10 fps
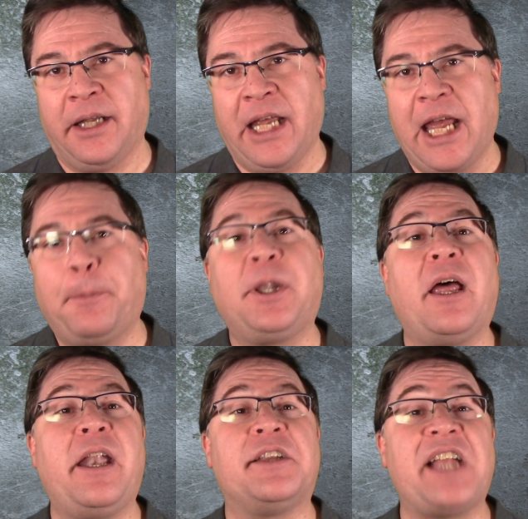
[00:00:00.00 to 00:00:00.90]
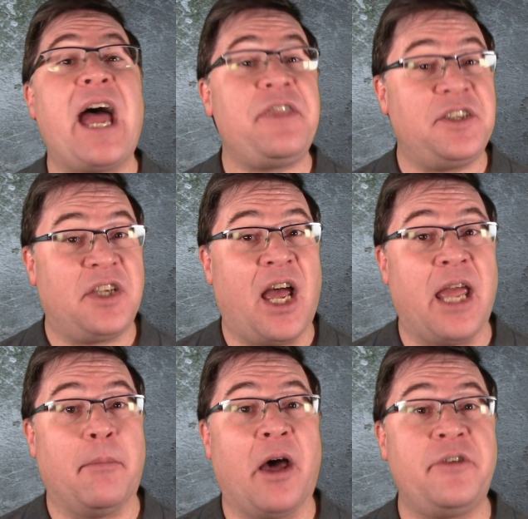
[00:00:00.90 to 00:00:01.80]
Hippolytus at the
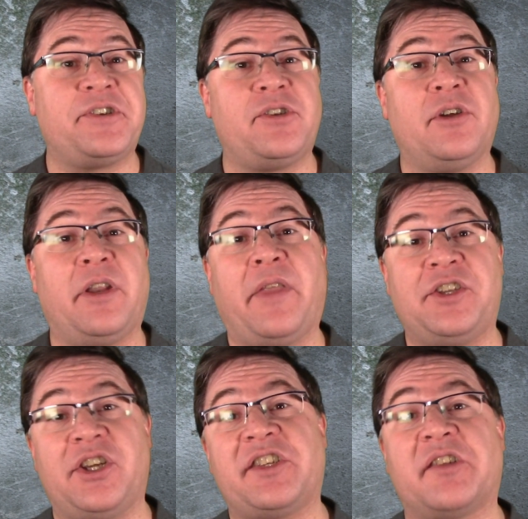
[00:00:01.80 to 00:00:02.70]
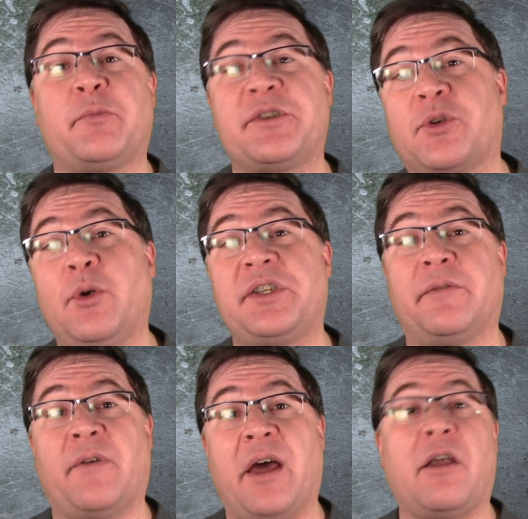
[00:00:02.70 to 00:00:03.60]
time understood that Jesus was
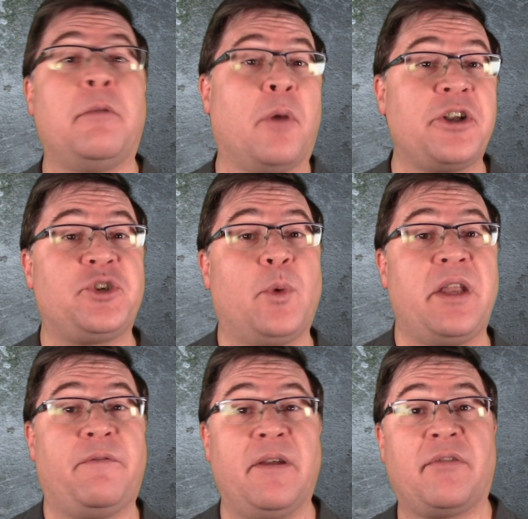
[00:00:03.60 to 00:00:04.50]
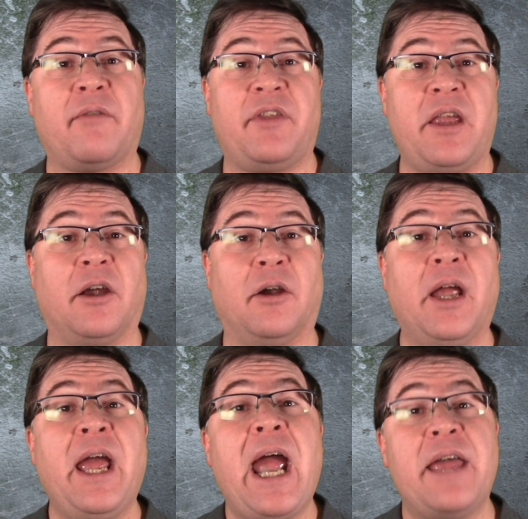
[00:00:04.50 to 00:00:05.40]
crucified on March 25th of the year,
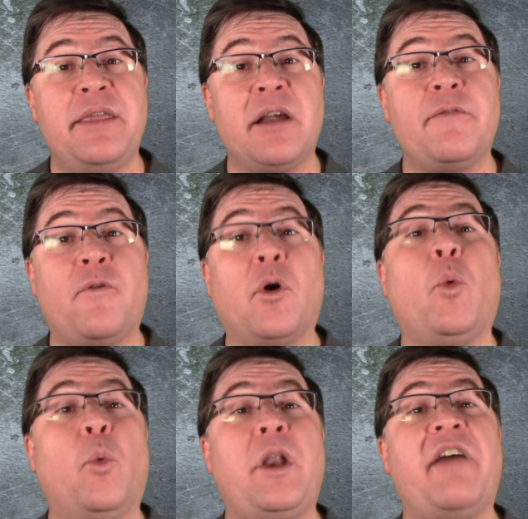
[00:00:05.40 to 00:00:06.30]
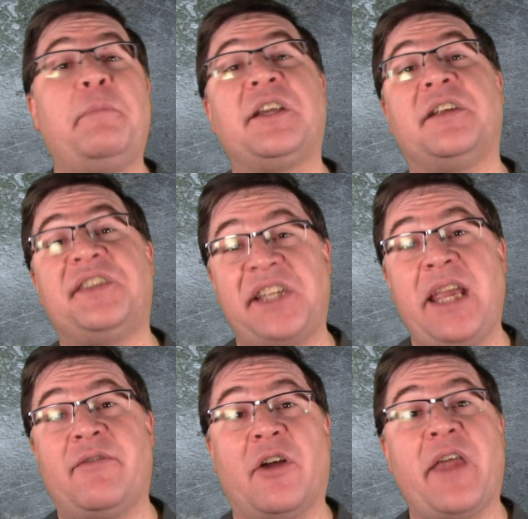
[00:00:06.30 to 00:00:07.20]
and therefore would have been
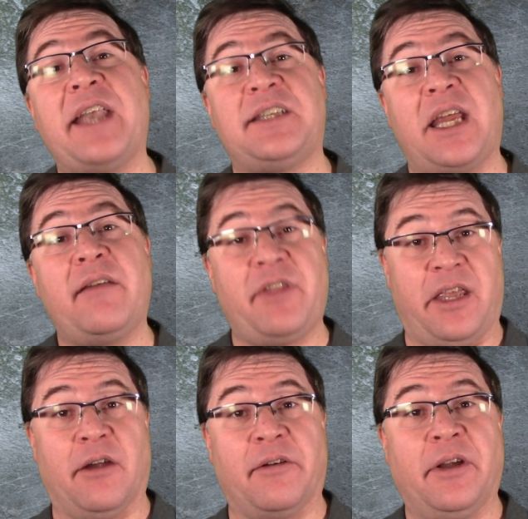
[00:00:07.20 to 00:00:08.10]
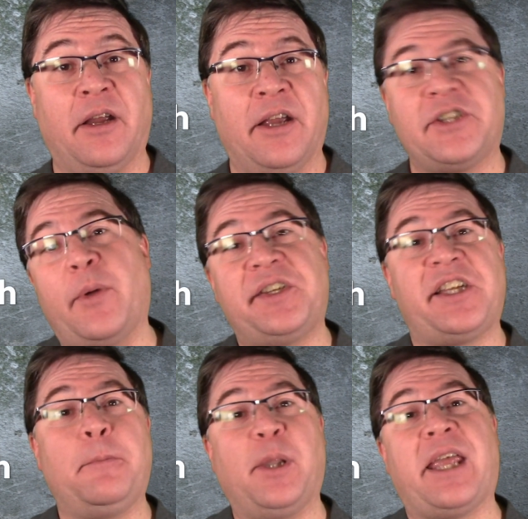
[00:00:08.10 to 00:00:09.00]
conceived on that day of the year, so he
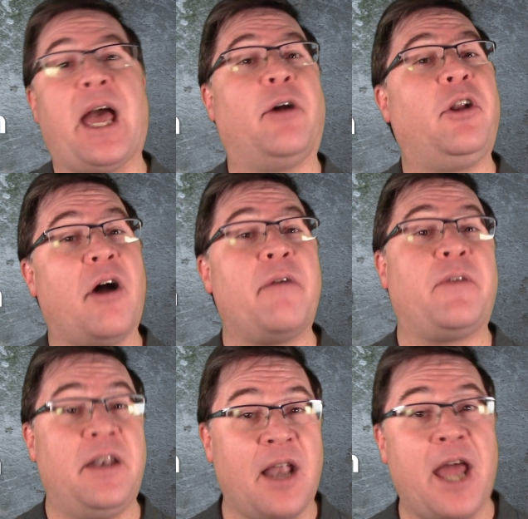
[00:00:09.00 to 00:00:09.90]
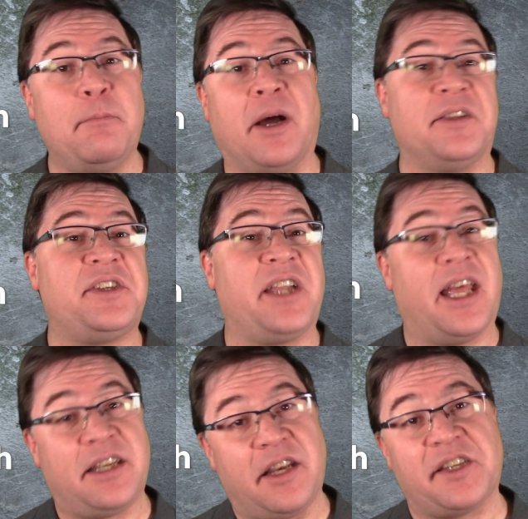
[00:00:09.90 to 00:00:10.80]
simply counted off 9 months to
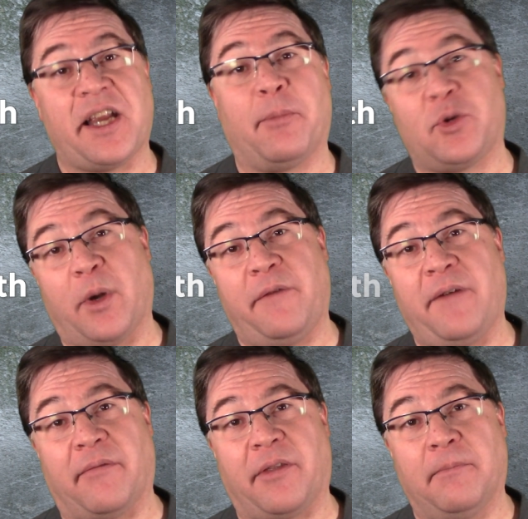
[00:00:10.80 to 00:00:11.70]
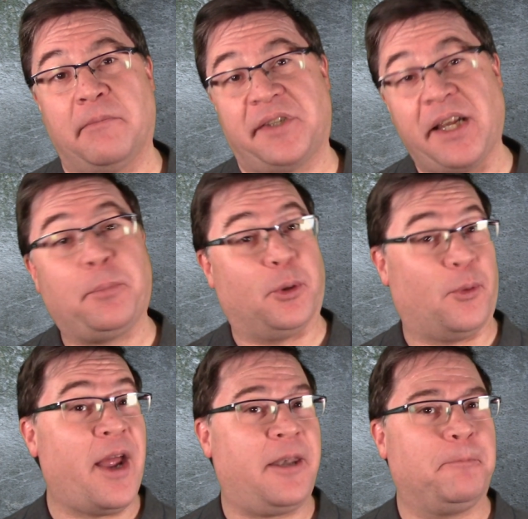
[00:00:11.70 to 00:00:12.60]
get to December 25th. Simple,
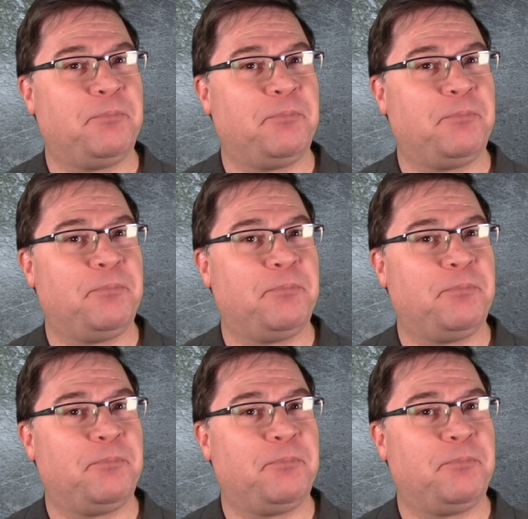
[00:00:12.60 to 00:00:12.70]
right?